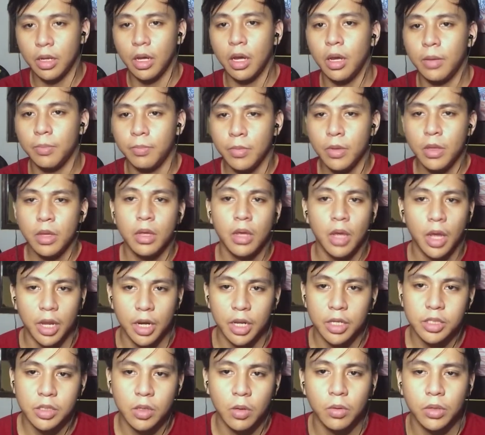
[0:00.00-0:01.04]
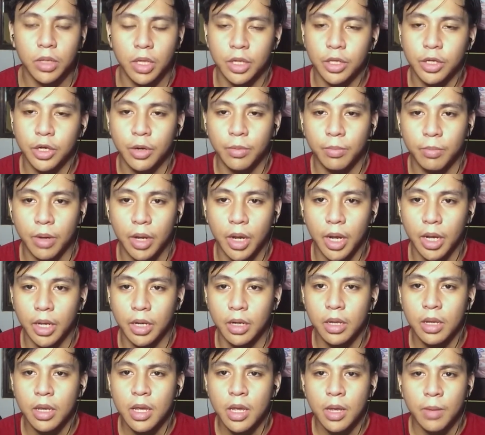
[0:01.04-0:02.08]
up and it's only in your mind,
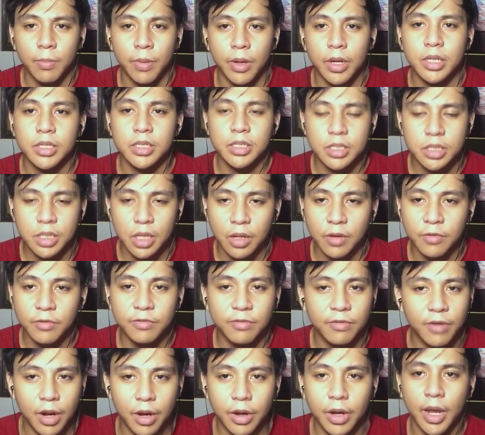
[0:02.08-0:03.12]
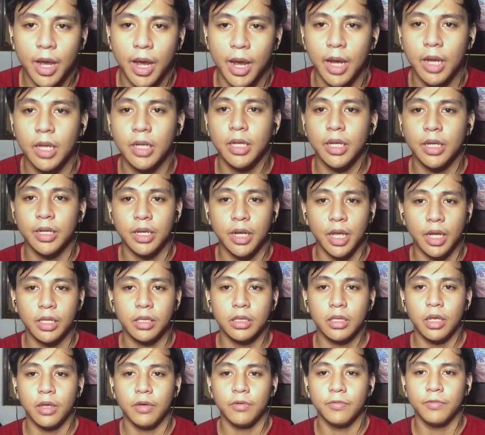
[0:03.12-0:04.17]
but it's still very highly
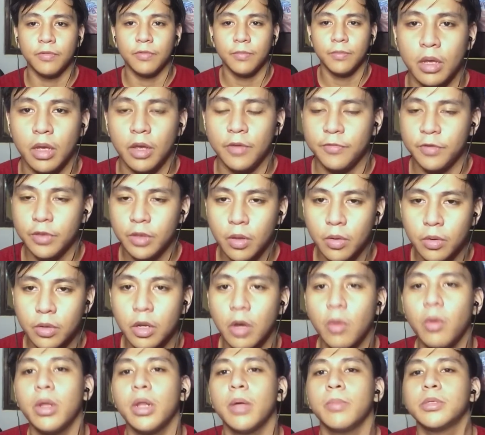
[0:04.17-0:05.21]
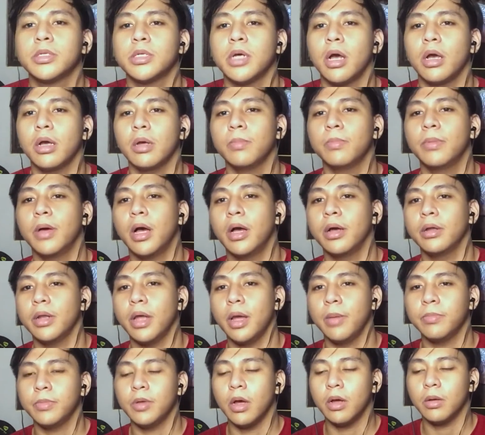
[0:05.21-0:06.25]
addictive. If you don't know what I'm talking about,
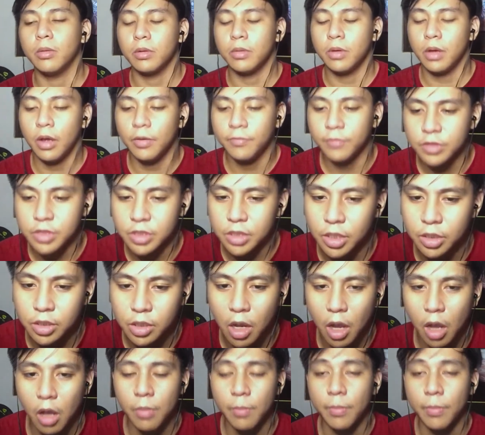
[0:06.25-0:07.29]
I'm obviously talking